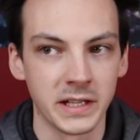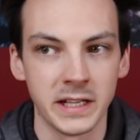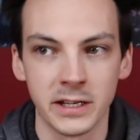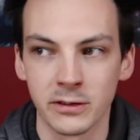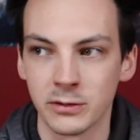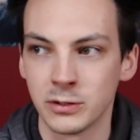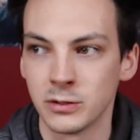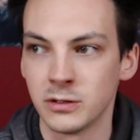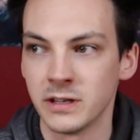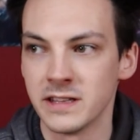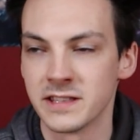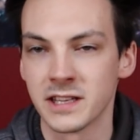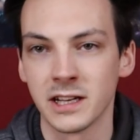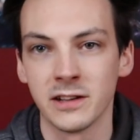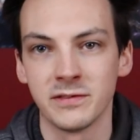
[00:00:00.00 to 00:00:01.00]
the Hierodual
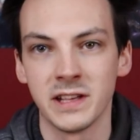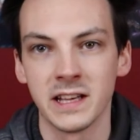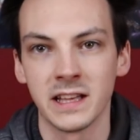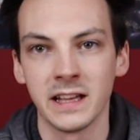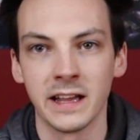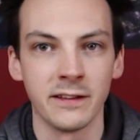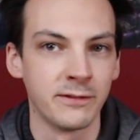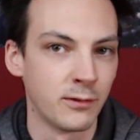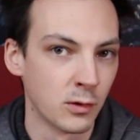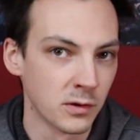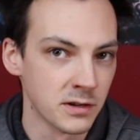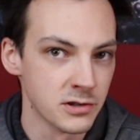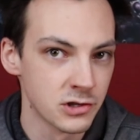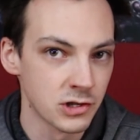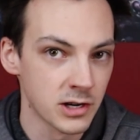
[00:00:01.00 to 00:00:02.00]
instead of taking a
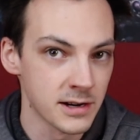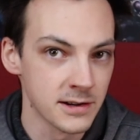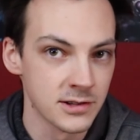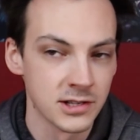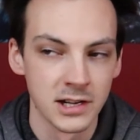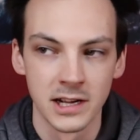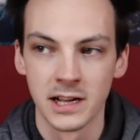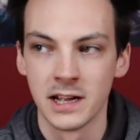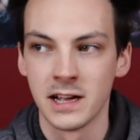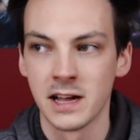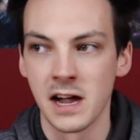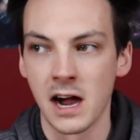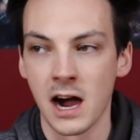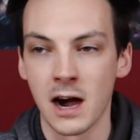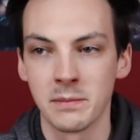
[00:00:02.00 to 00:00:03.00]
4-inch charge.
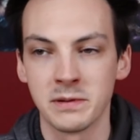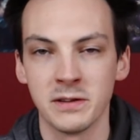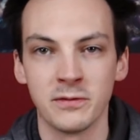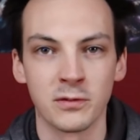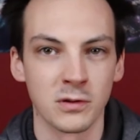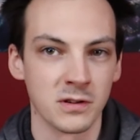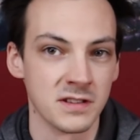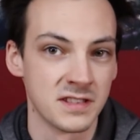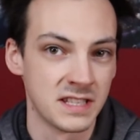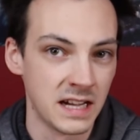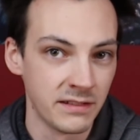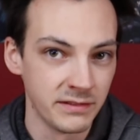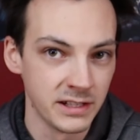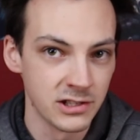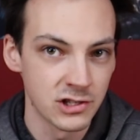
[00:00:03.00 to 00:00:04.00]
I opted for a
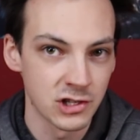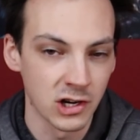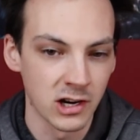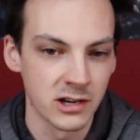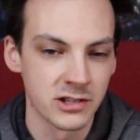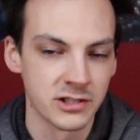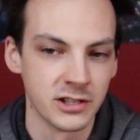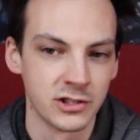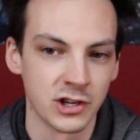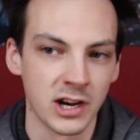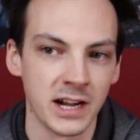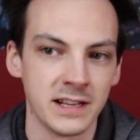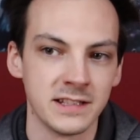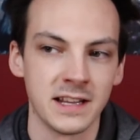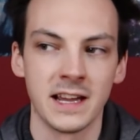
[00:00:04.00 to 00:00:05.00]
7-inch charge to
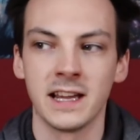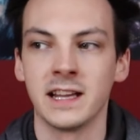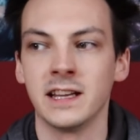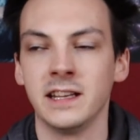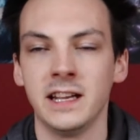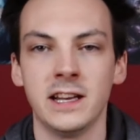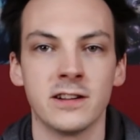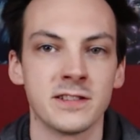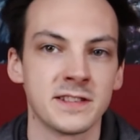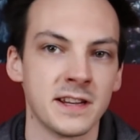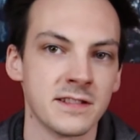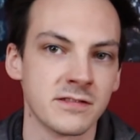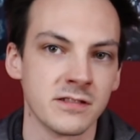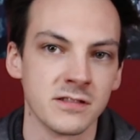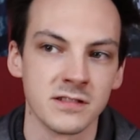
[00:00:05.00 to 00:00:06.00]
try and tag in
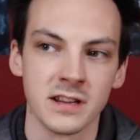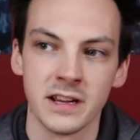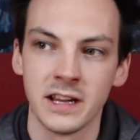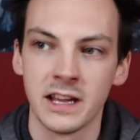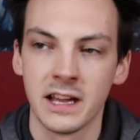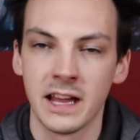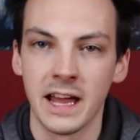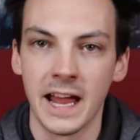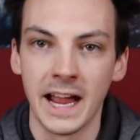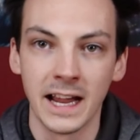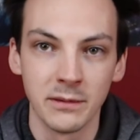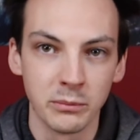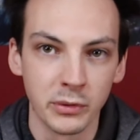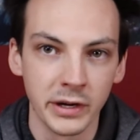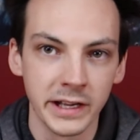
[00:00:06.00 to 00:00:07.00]
intercessors
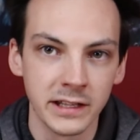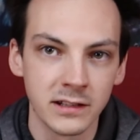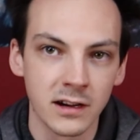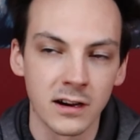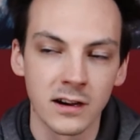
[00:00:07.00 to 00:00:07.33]
and Blade